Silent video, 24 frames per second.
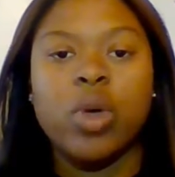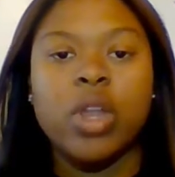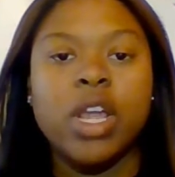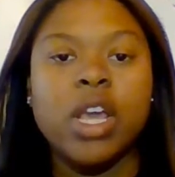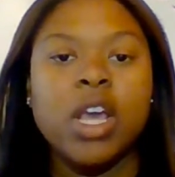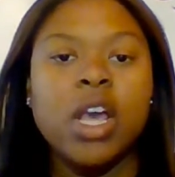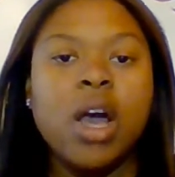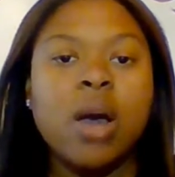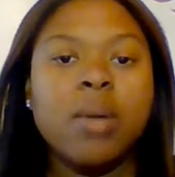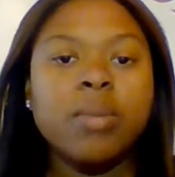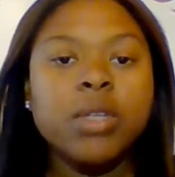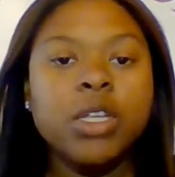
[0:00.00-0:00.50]
When
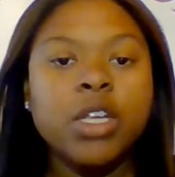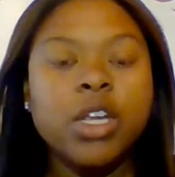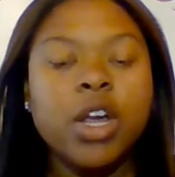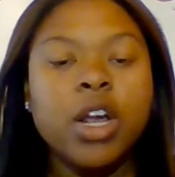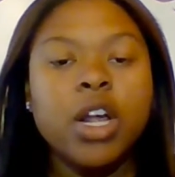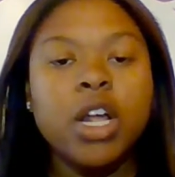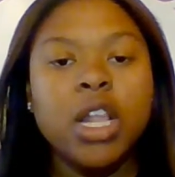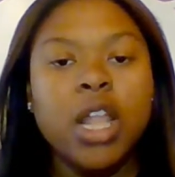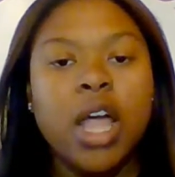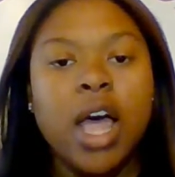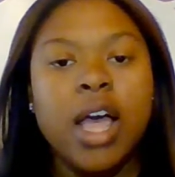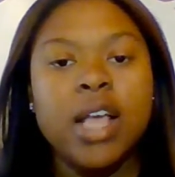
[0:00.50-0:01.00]
it comes to
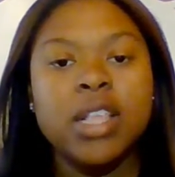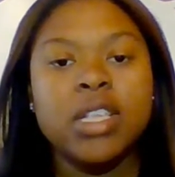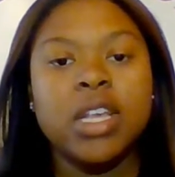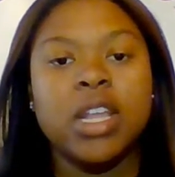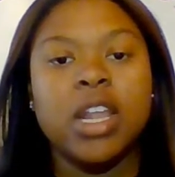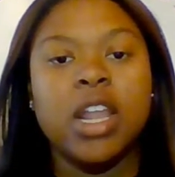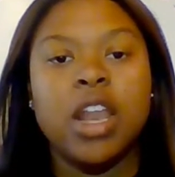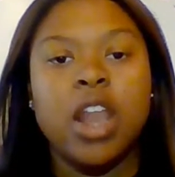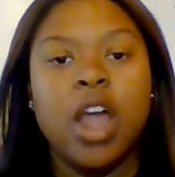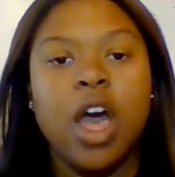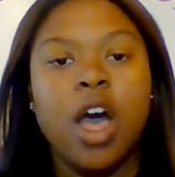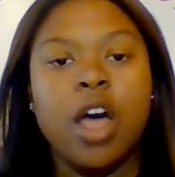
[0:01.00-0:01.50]
your
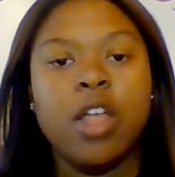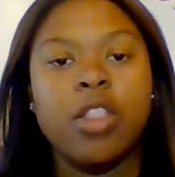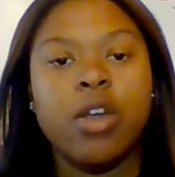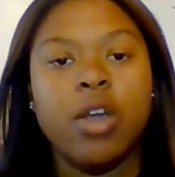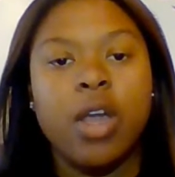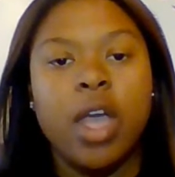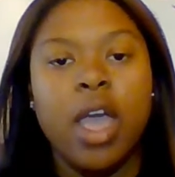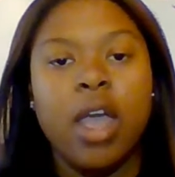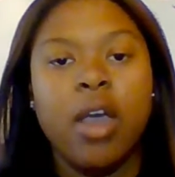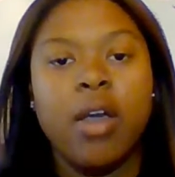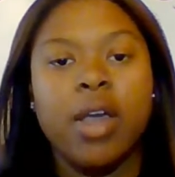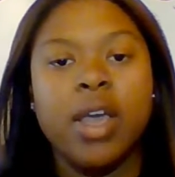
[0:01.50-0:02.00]
closet and
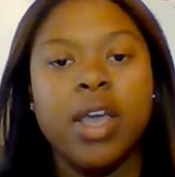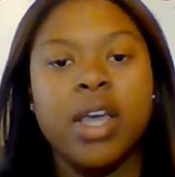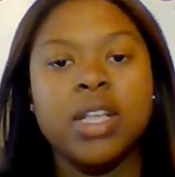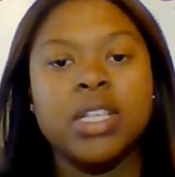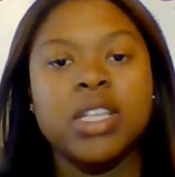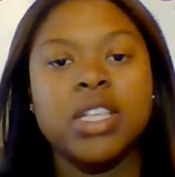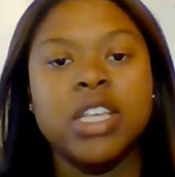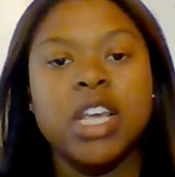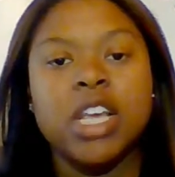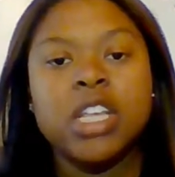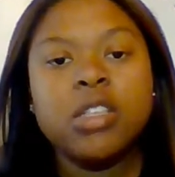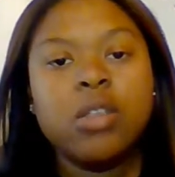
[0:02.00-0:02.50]
other
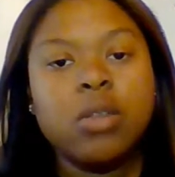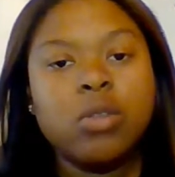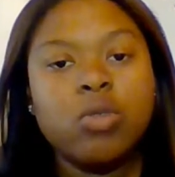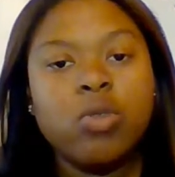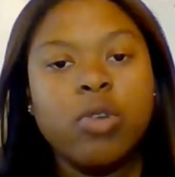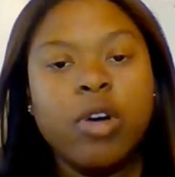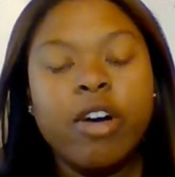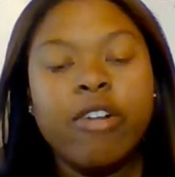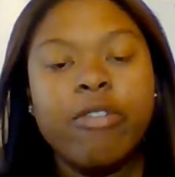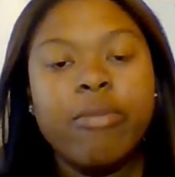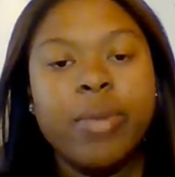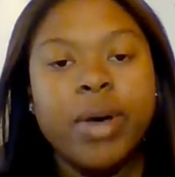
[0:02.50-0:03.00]
areas, 6 to
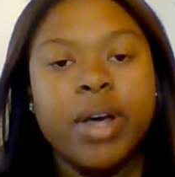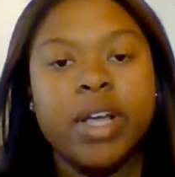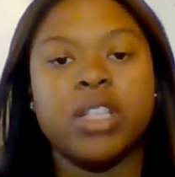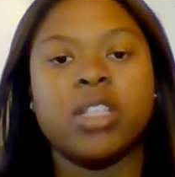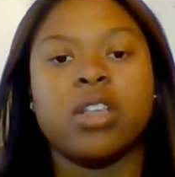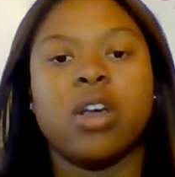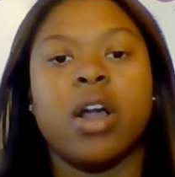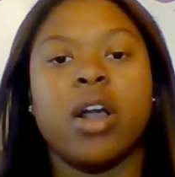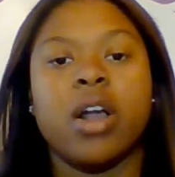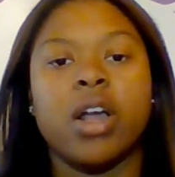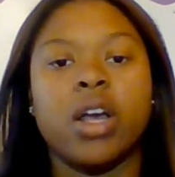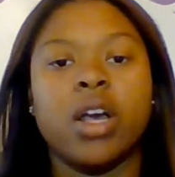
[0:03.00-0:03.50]
12
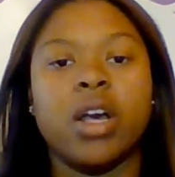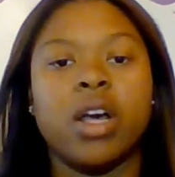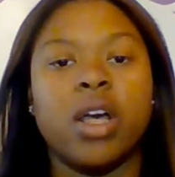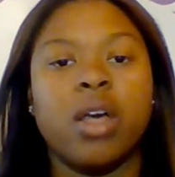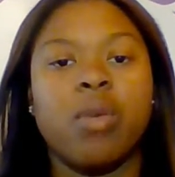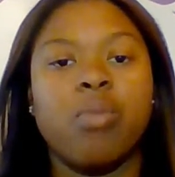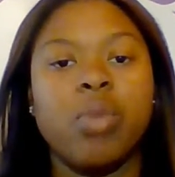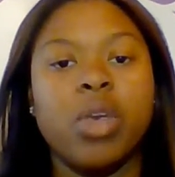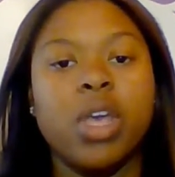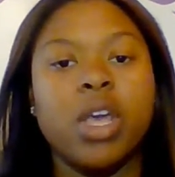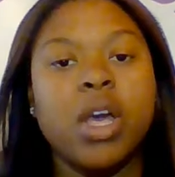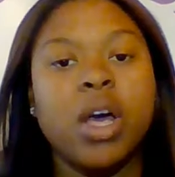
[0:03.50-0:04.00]
months are
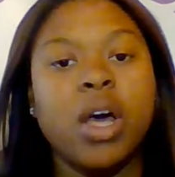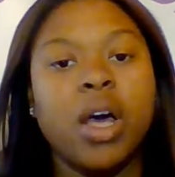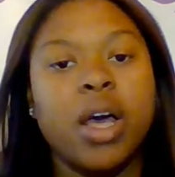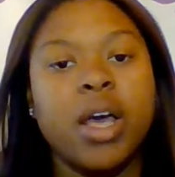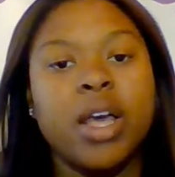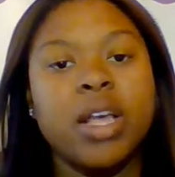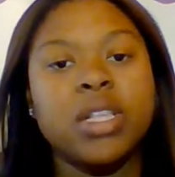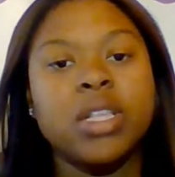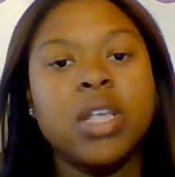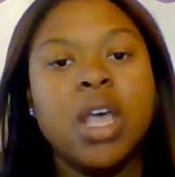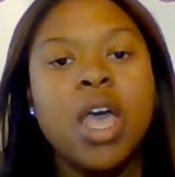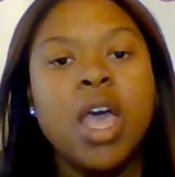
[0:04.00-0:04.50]
good
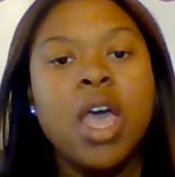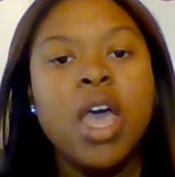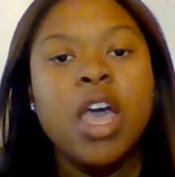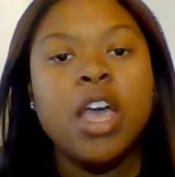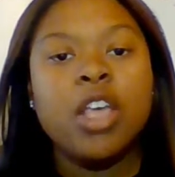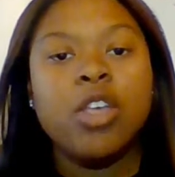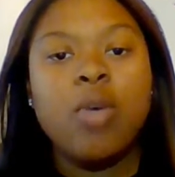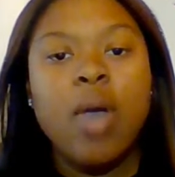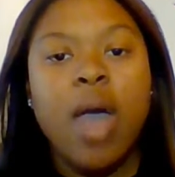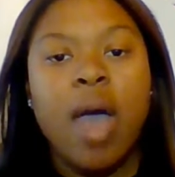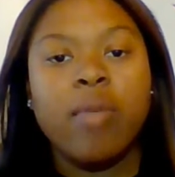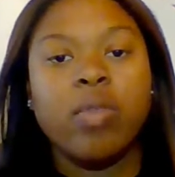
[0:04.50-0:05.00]
because
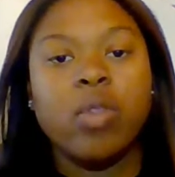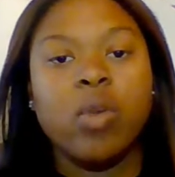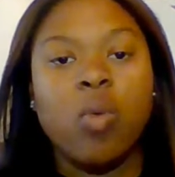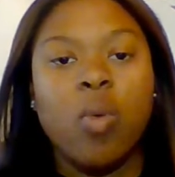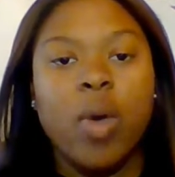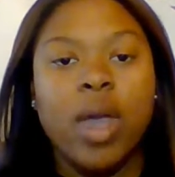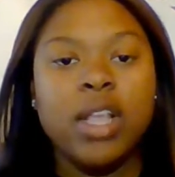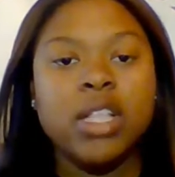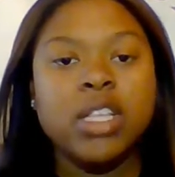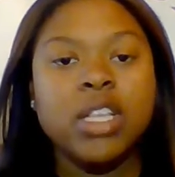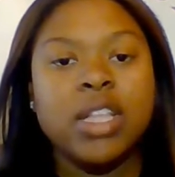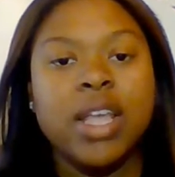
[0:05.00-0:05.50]
you have to
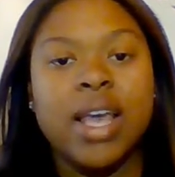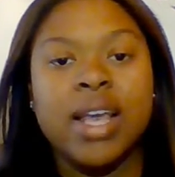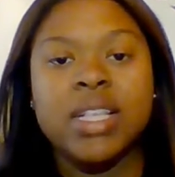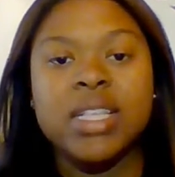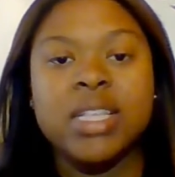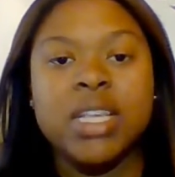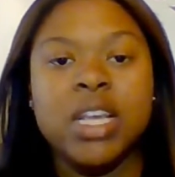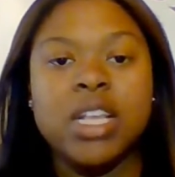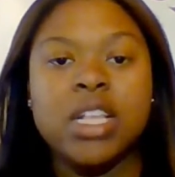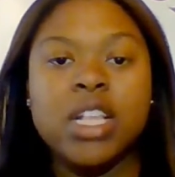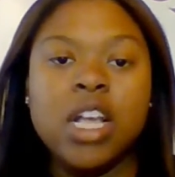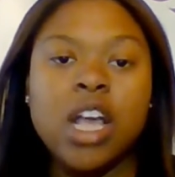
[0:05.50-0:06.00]
wait till that
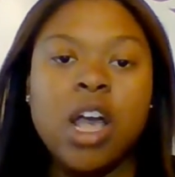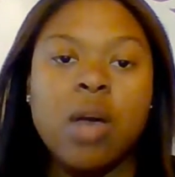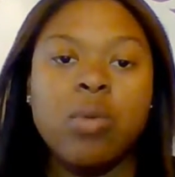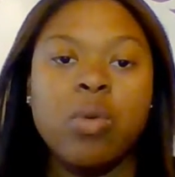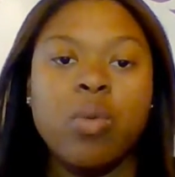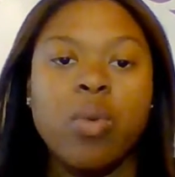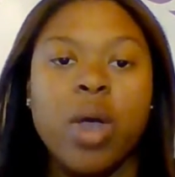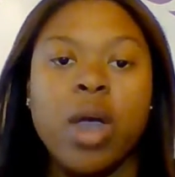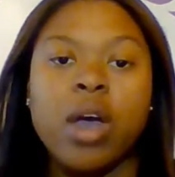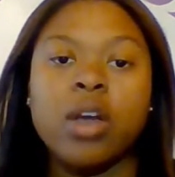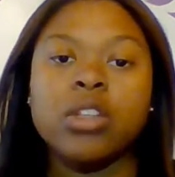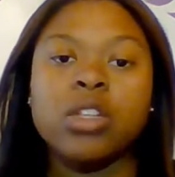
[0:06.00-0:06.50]
season come
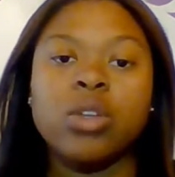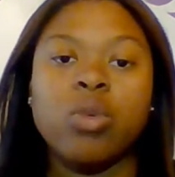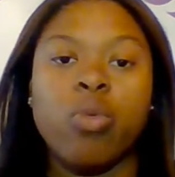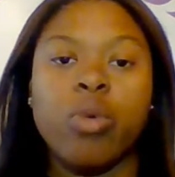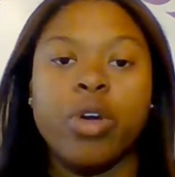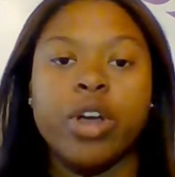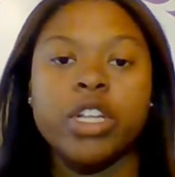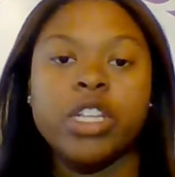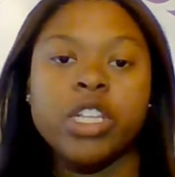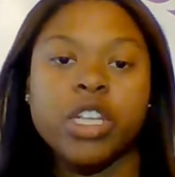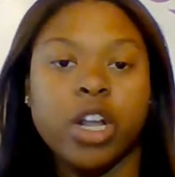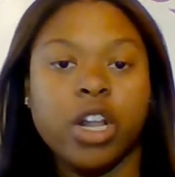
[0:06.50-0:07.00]
around to
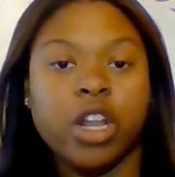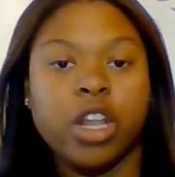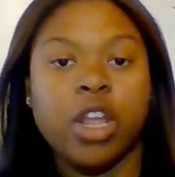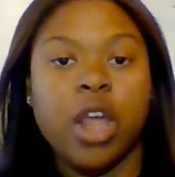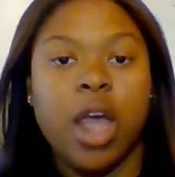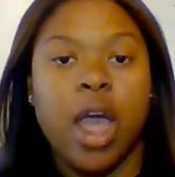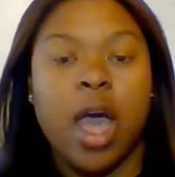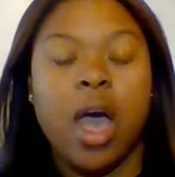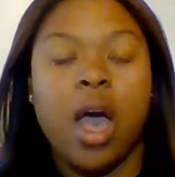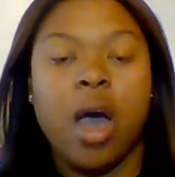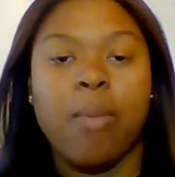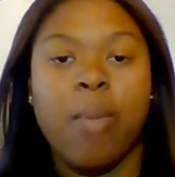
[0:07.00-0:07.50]
wear certain
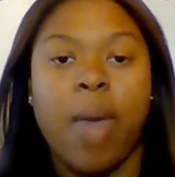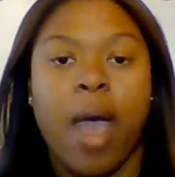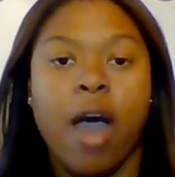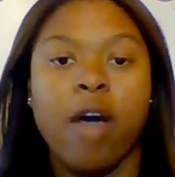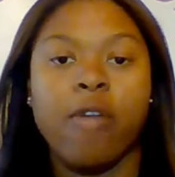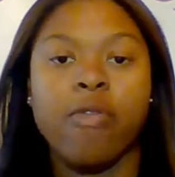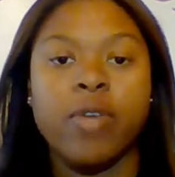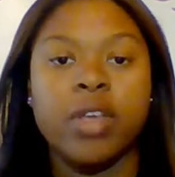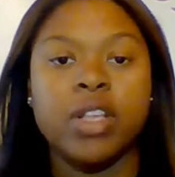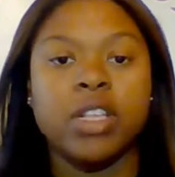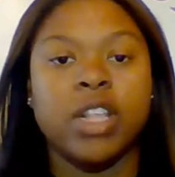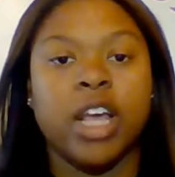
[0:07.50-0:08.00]

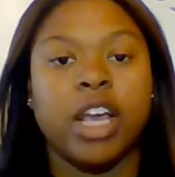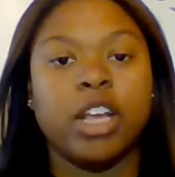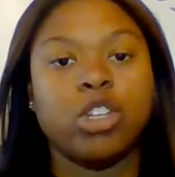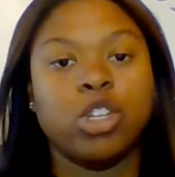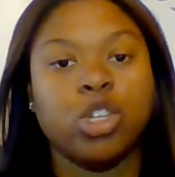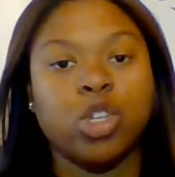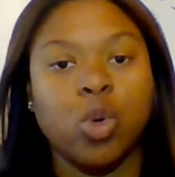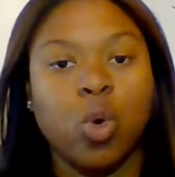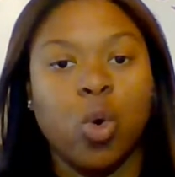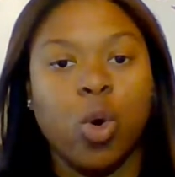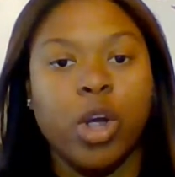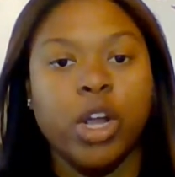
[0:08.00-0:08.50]
outfits like
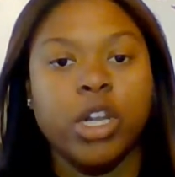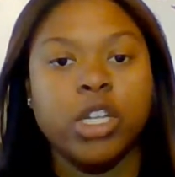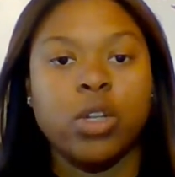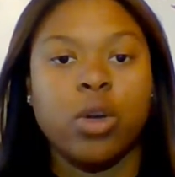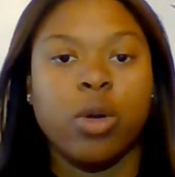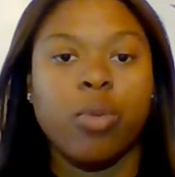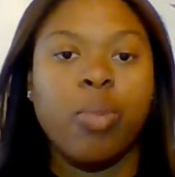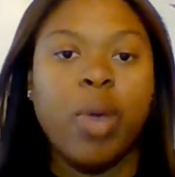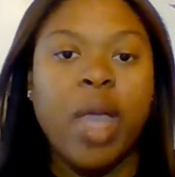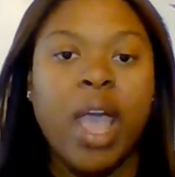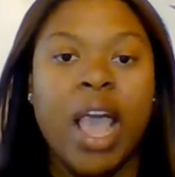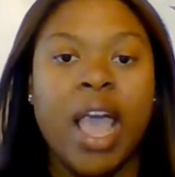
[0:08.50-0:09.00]
shorts
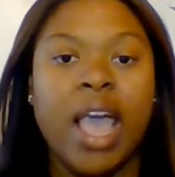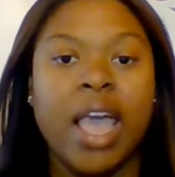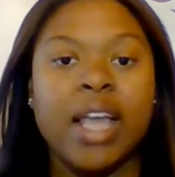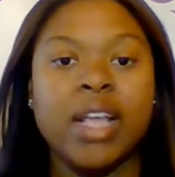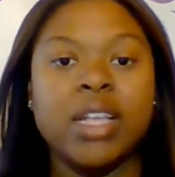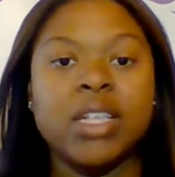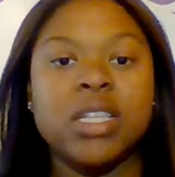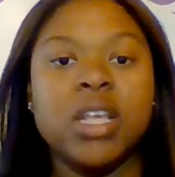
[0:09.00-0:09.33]
or pants.